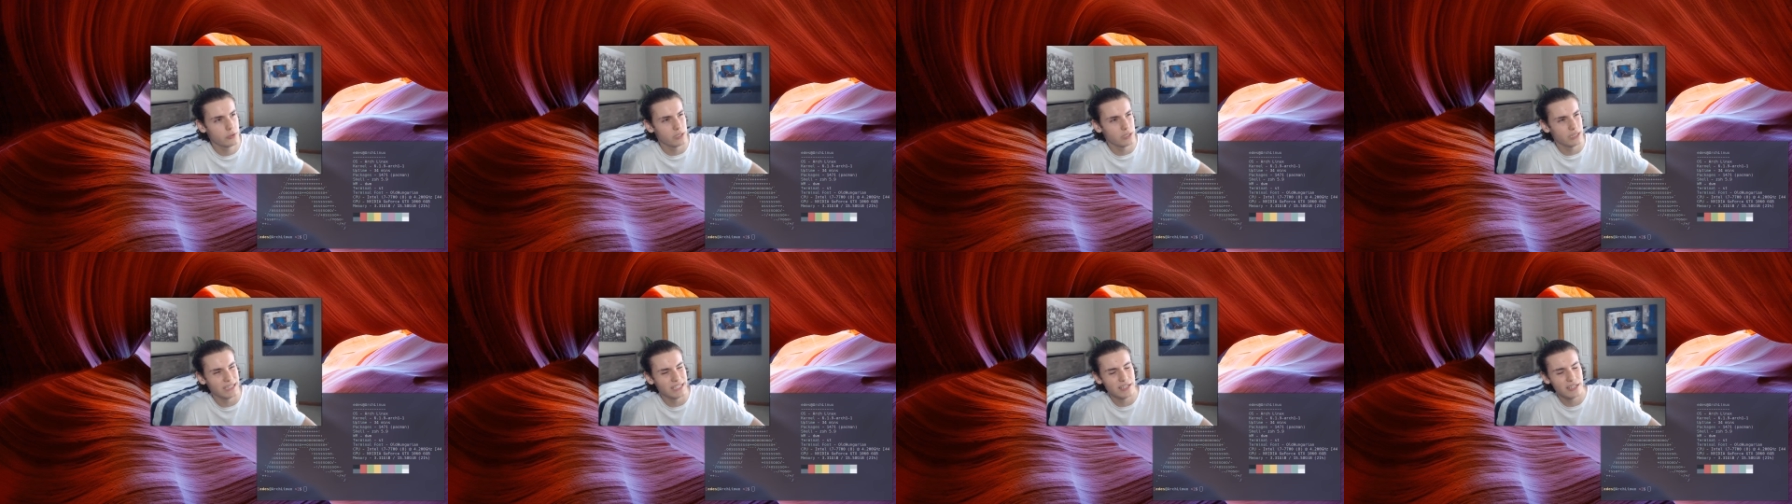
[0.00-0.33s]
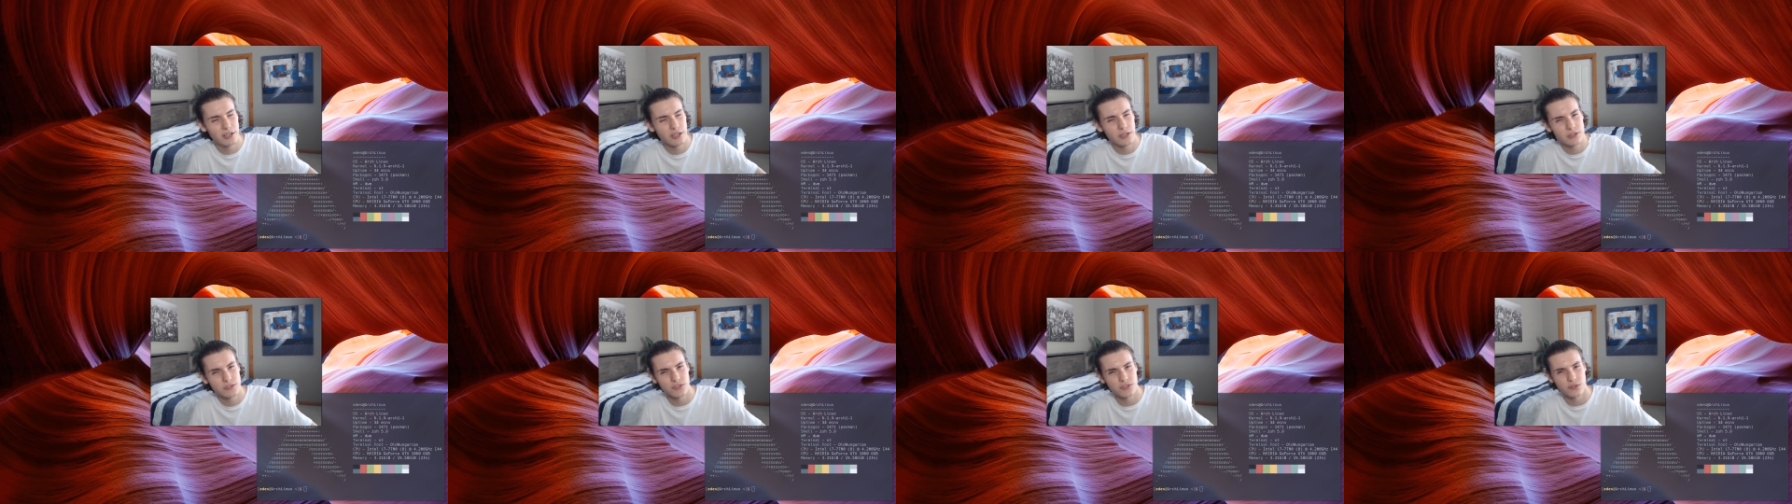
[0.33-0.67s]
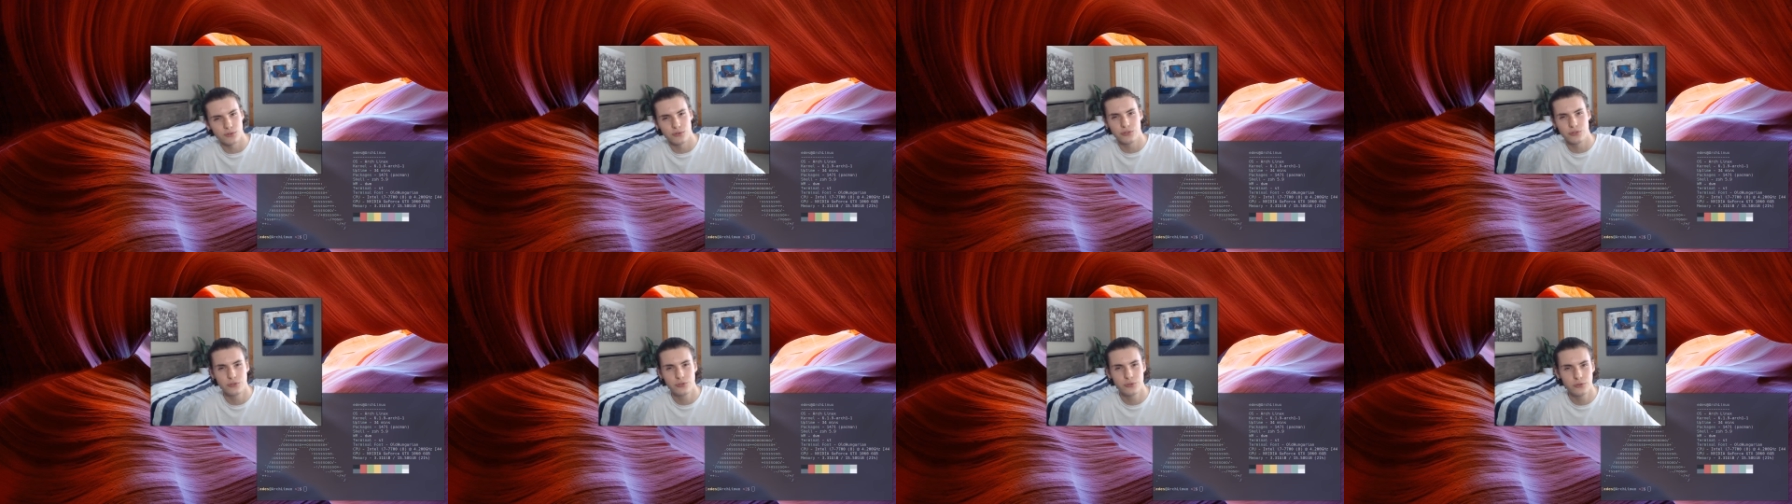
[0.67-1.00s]
Linux on
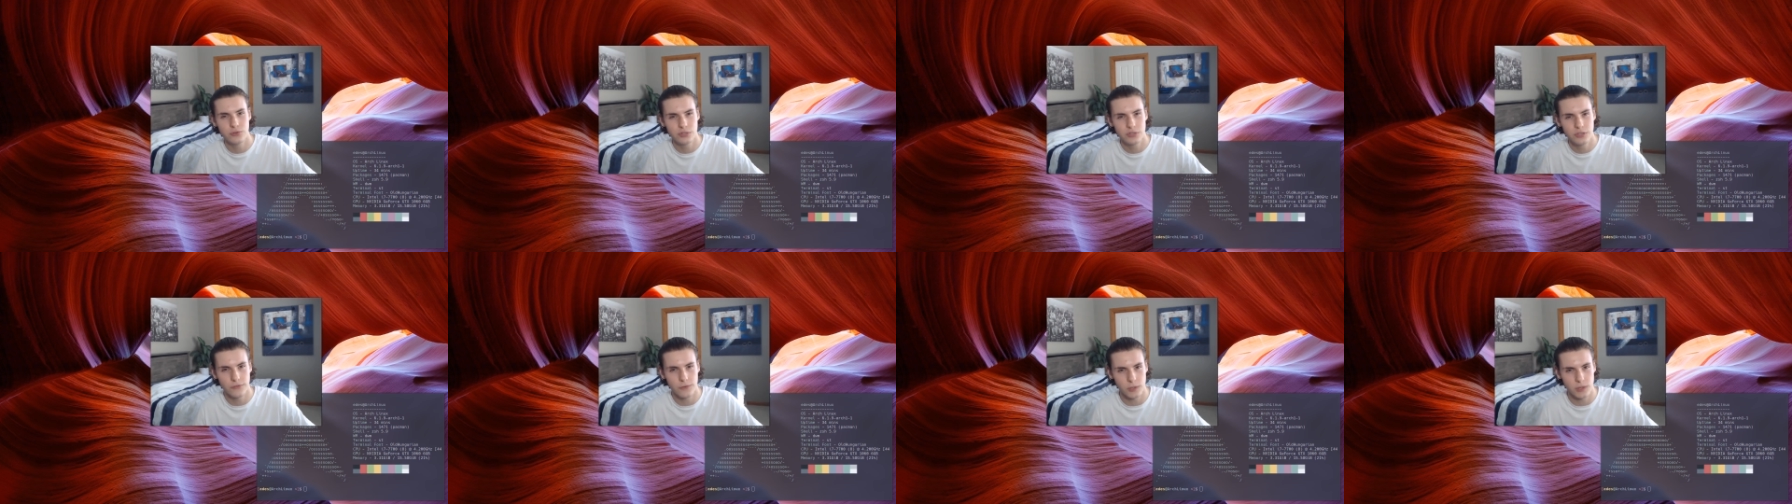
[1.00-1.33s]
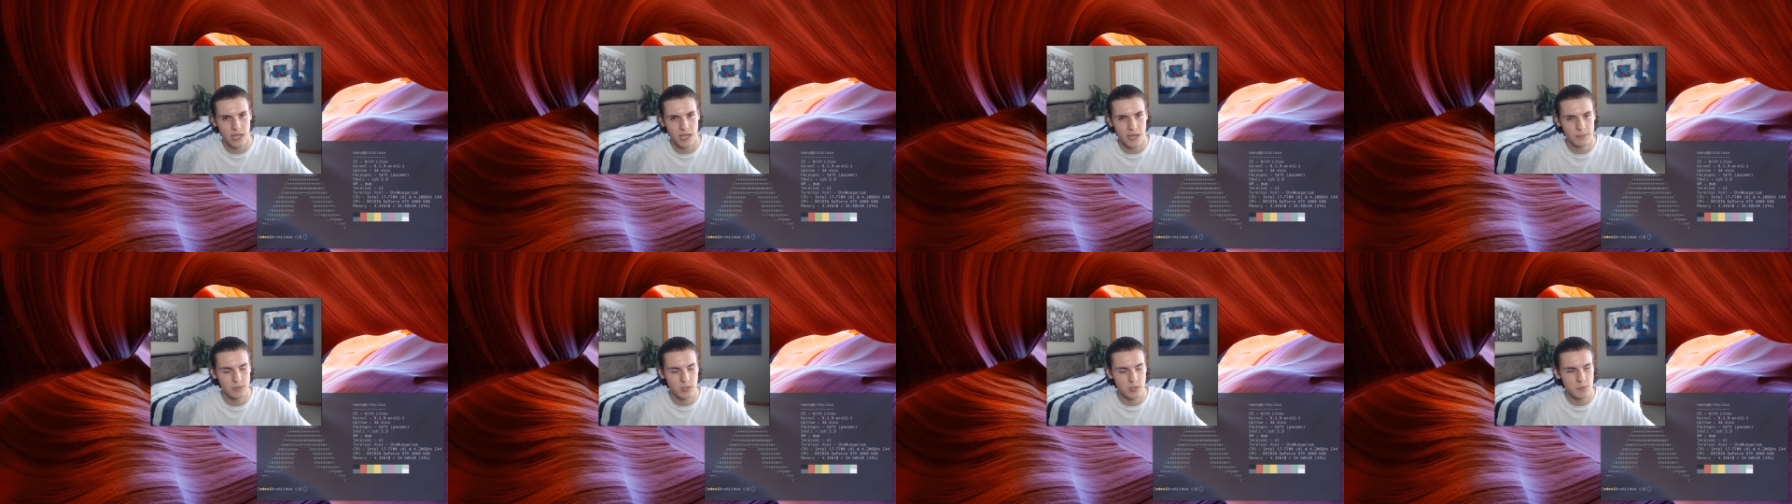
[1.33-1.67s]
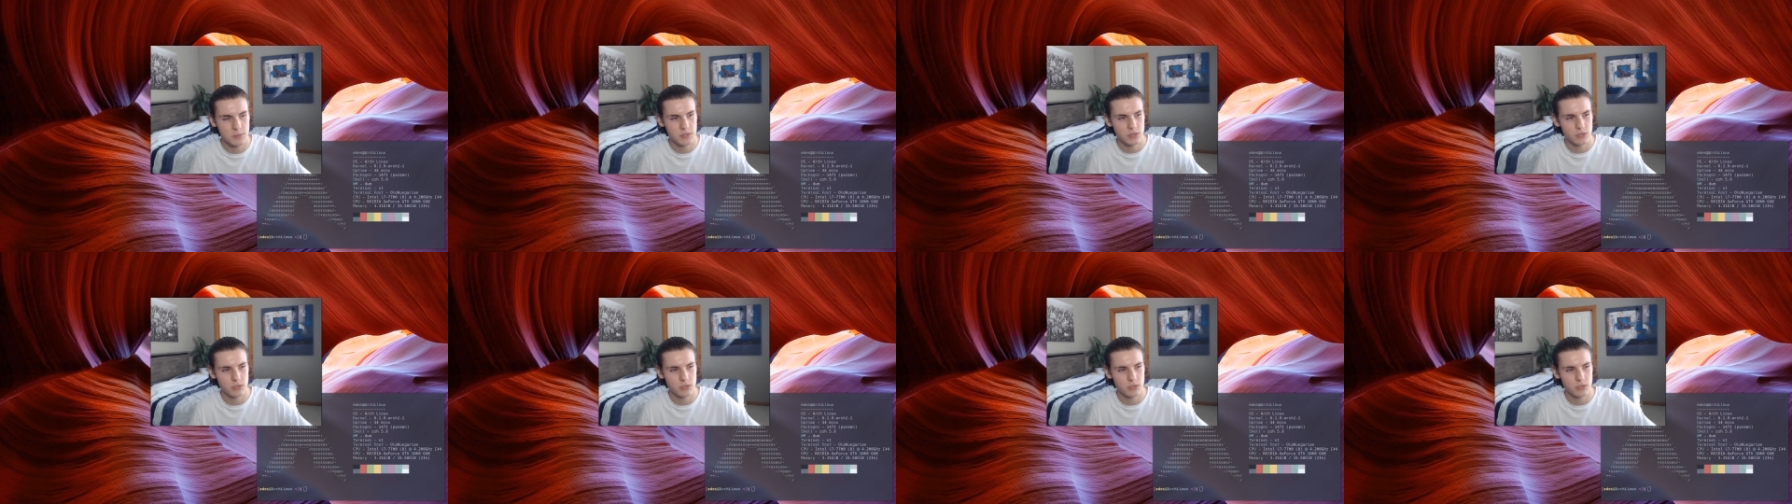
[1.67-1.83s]
two different laptops.